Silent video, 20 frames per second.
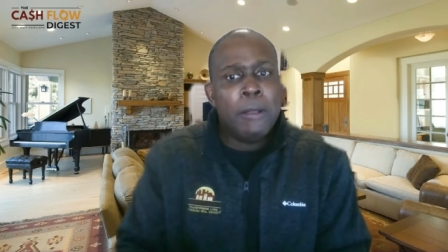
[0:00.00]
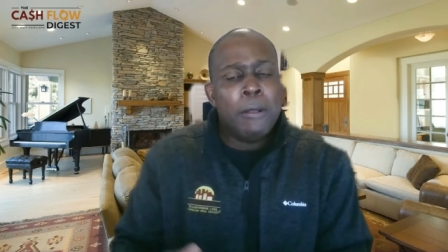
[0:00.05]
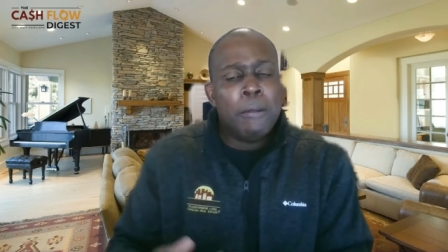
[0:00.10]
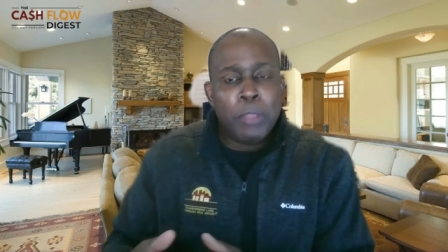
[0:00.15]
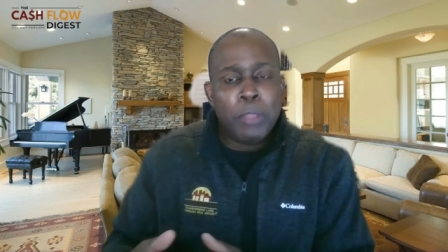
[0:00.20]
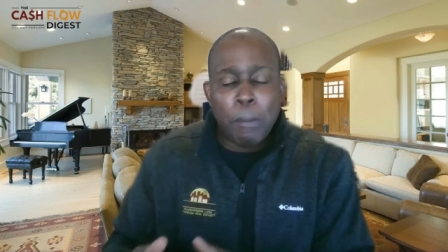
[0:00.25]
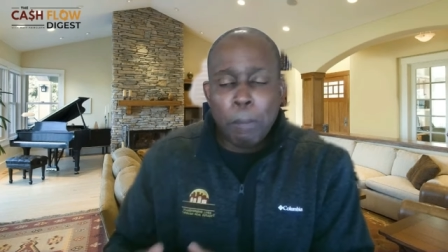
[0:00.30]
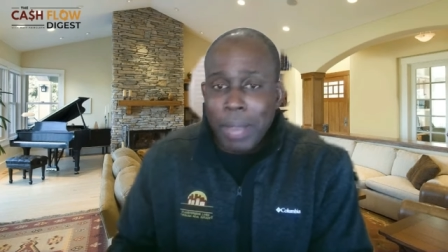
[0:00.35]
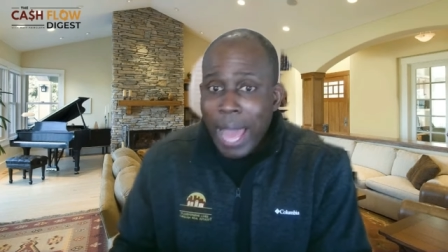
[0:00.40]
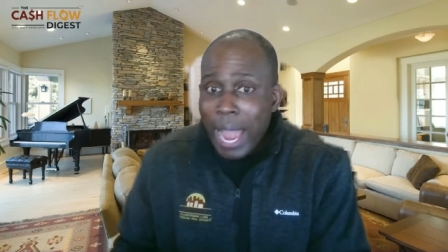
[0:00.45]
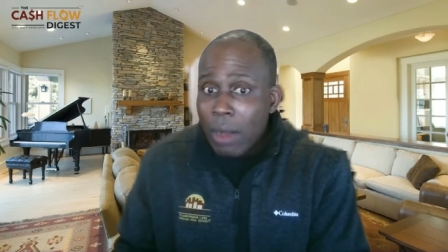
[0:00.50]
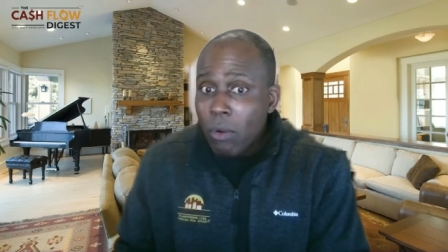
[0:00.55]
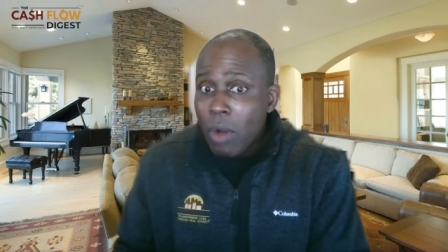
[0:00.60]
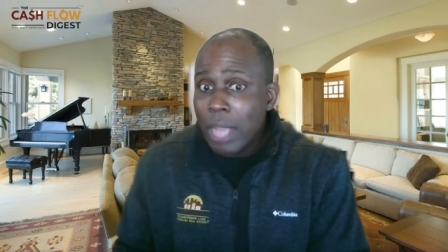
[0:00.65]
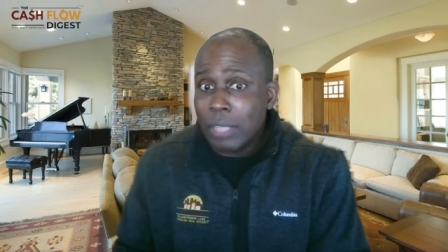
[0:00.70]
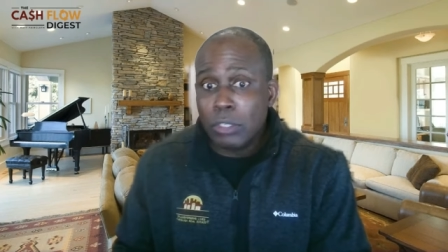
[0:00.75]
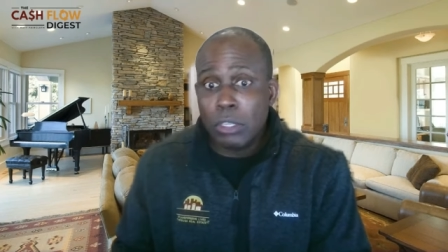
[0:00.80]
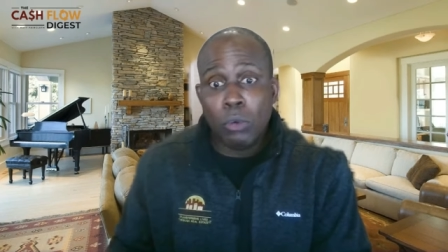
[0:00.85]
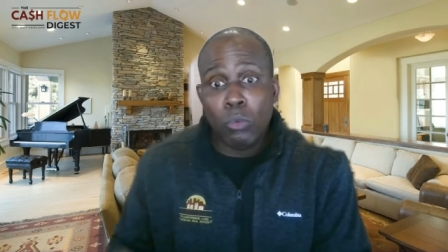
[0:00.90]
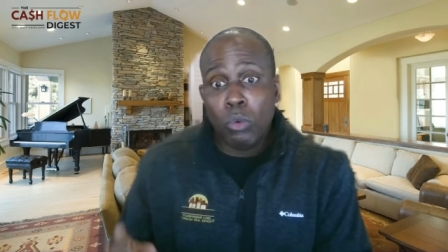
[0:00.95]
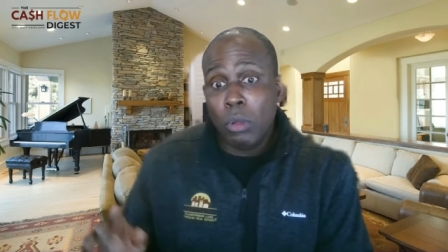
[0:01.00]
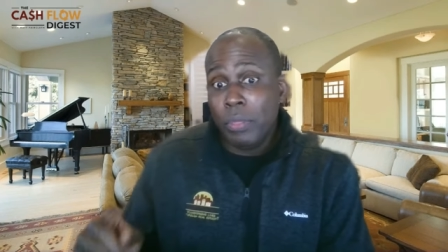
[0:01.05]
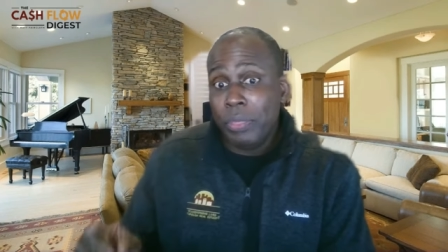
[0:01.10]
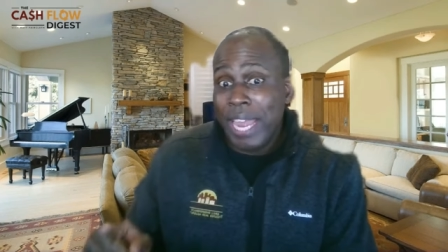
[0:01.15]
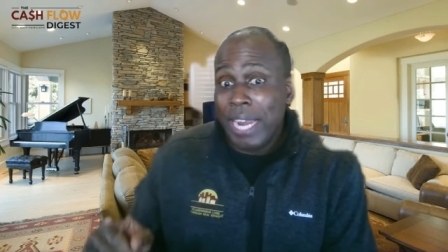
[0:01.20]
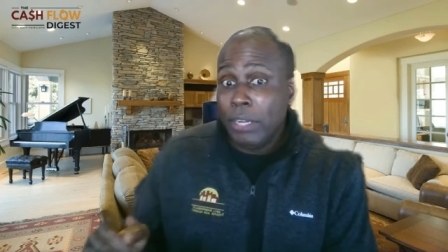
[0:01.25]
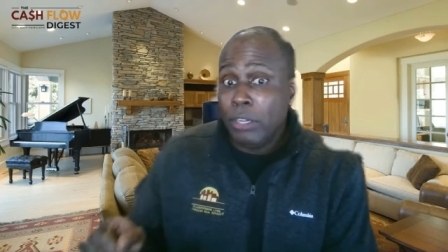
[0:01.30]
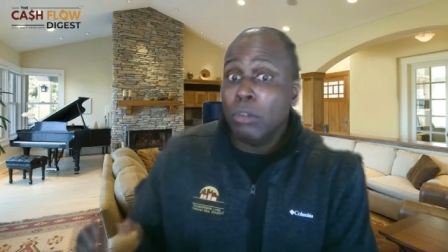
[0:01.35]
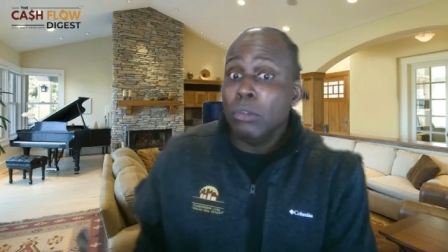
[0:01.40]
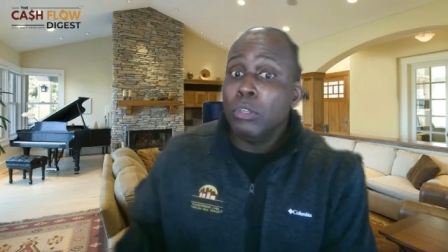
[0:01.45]
The BlackRocks of the world,
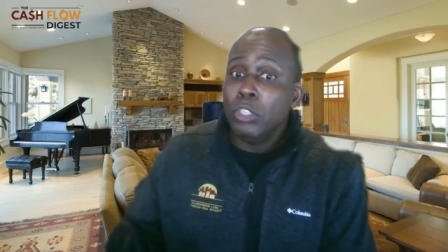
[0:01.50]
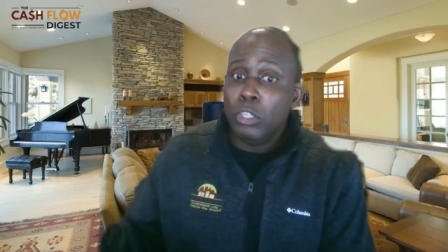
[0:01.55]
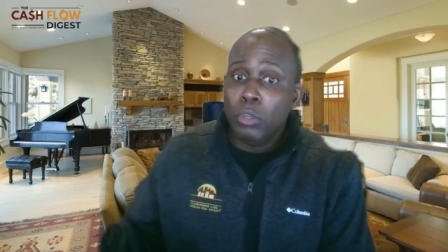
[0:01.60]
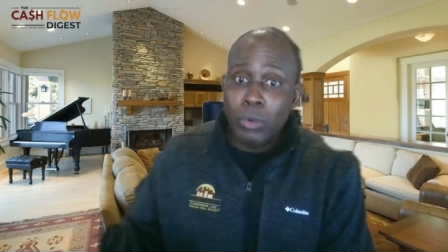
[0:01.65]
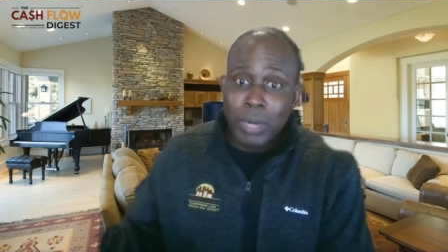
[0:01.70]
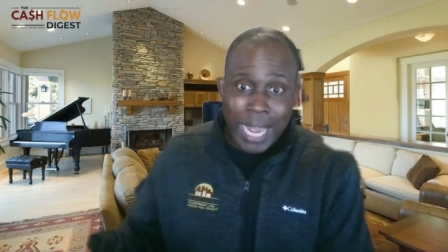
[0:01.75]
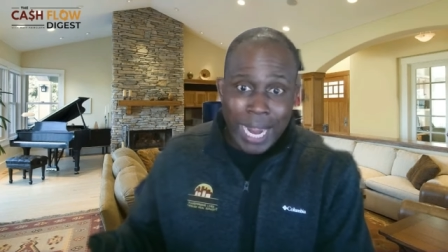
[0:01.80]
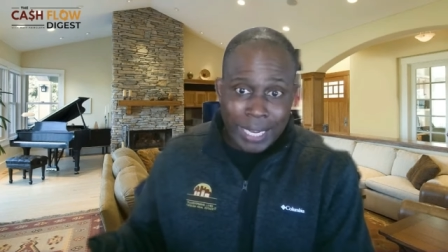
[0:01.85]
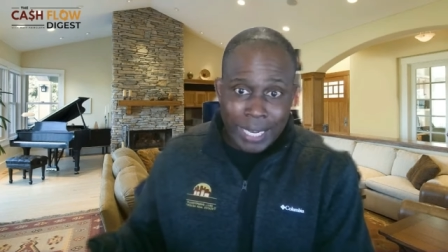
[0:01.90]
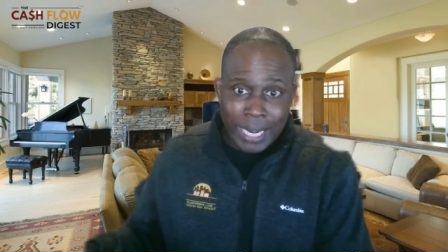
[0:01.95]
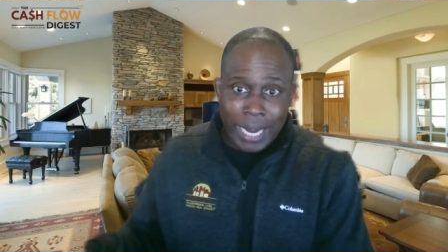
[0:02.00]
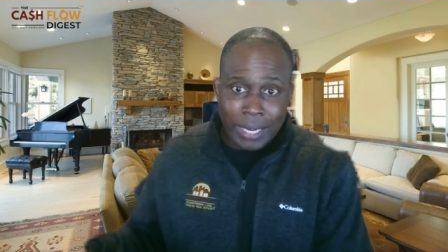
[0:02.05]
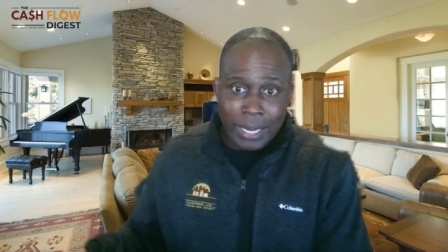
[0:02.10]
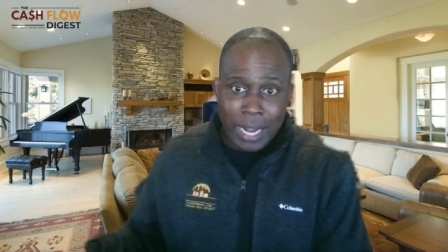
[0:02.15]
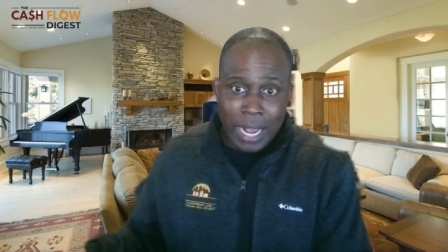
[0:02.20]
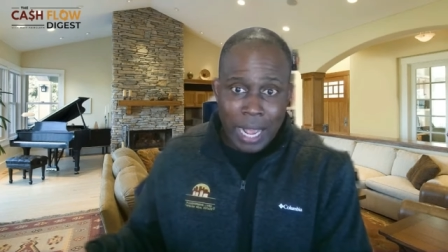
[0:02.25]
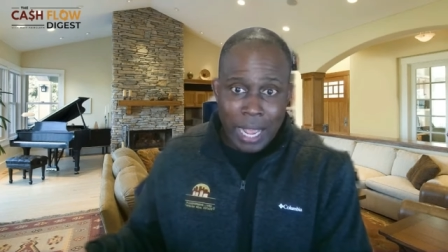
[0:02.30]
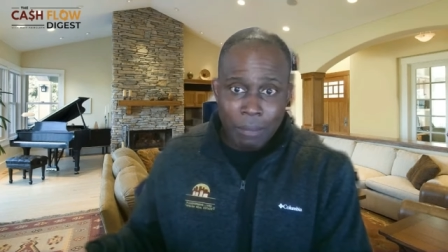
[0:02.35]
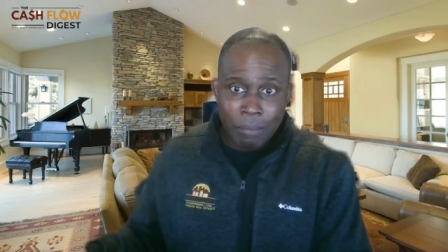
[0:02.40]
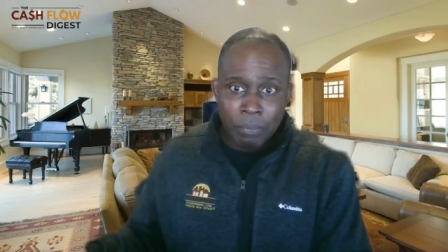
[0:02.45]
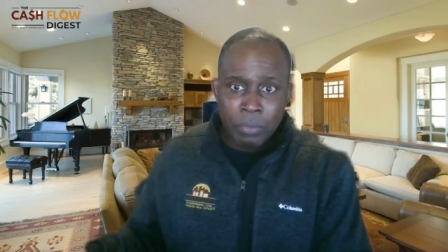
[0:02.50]
they don't do it at that time,